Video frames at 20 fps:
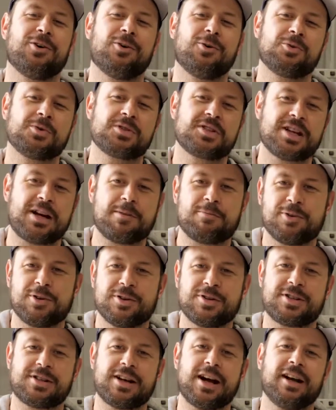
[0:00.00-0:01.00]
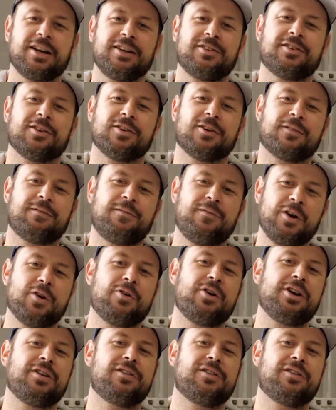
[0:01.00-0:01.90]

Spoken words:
all summer is starting to look very